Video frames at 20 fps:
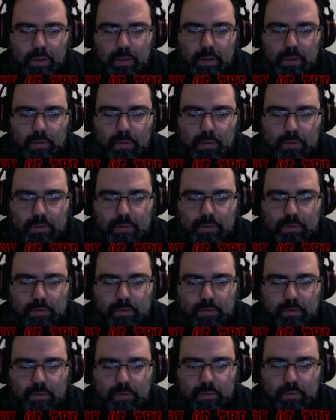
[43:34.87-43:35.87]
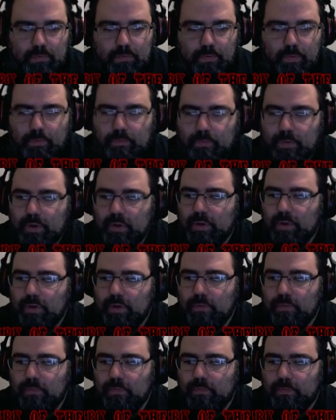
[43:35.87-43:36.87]
One, two, three, four,
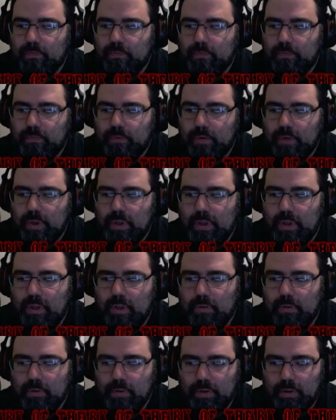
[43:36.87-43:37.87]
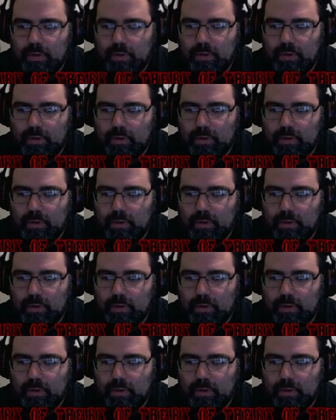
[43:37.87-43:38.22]
five. Cone kill...